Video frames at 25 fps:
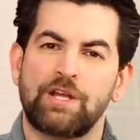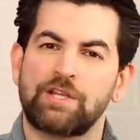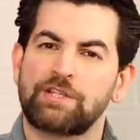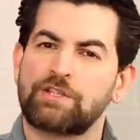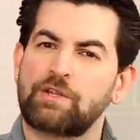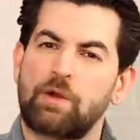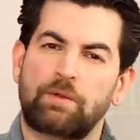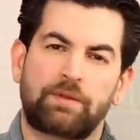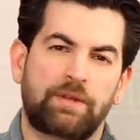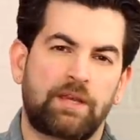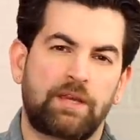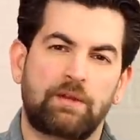
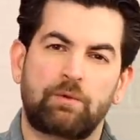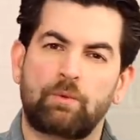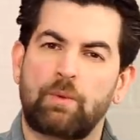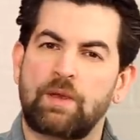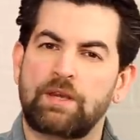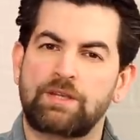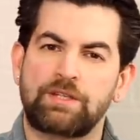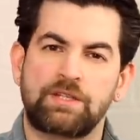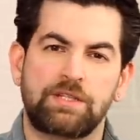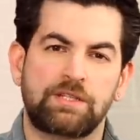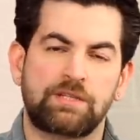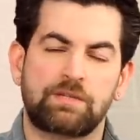sauteed
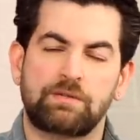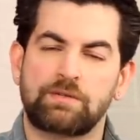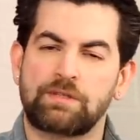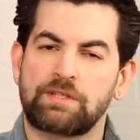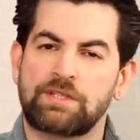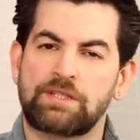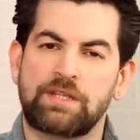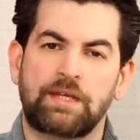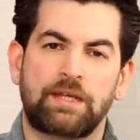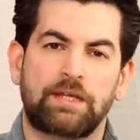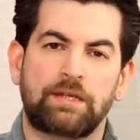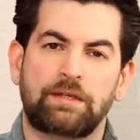veggies on the
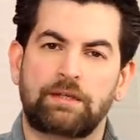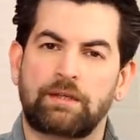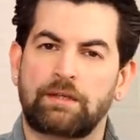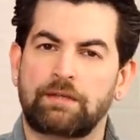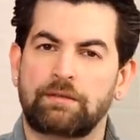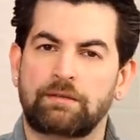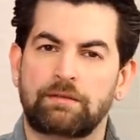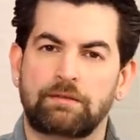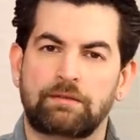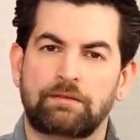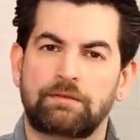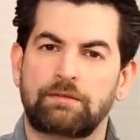side
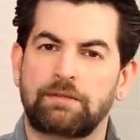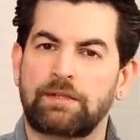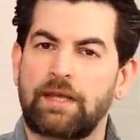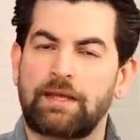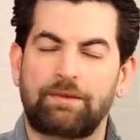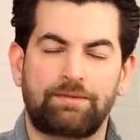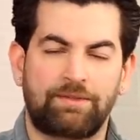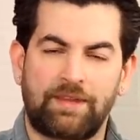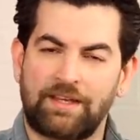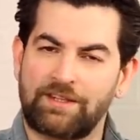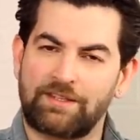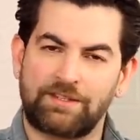and yeah,
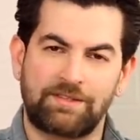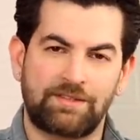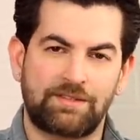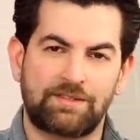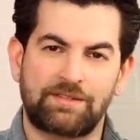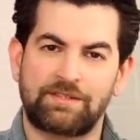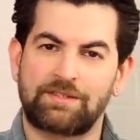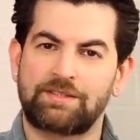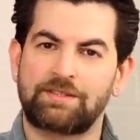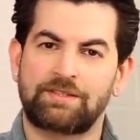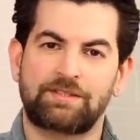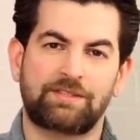
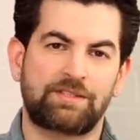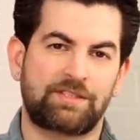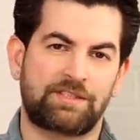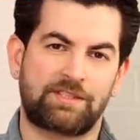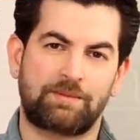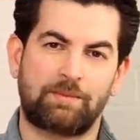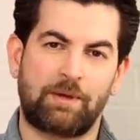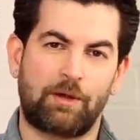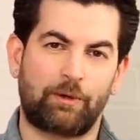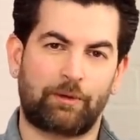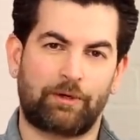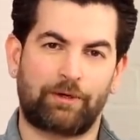that's just about